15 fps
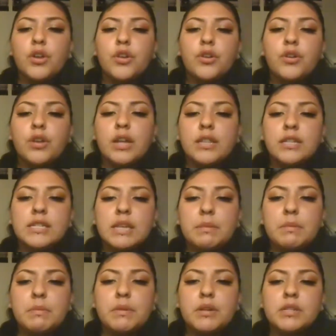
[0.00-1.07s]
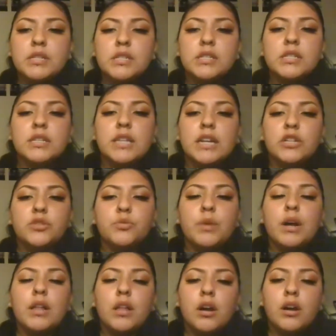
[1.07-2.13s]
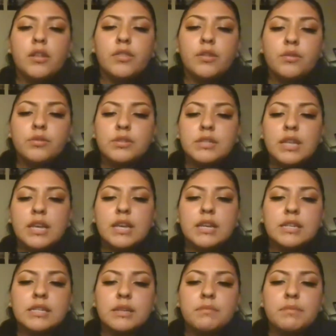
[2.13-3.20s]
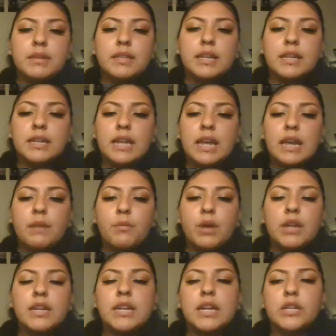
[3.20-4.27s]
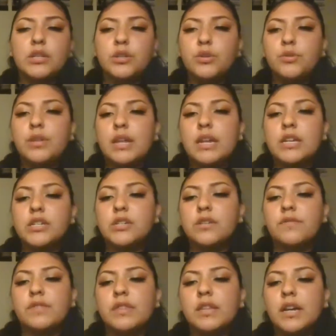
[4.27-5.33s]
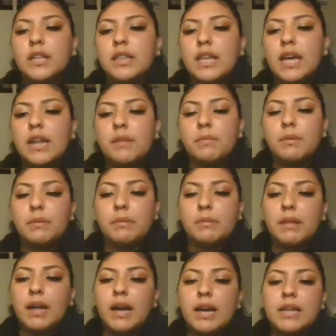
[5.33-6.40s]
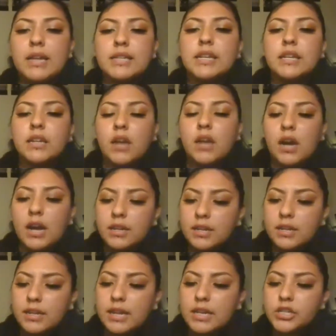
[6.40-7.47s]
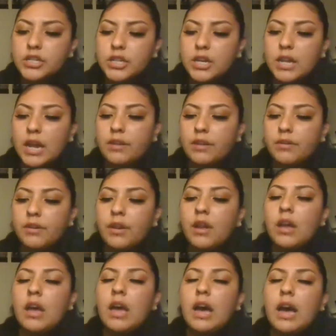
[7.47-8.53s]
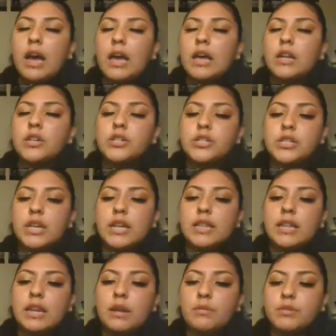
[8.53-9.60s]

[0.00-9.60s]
You're not the type of person to like dwell on those things and be like, damn, why did I do that? I shouldn't have done that, and blah blah blah. It's like, no, I did that shit. I understand that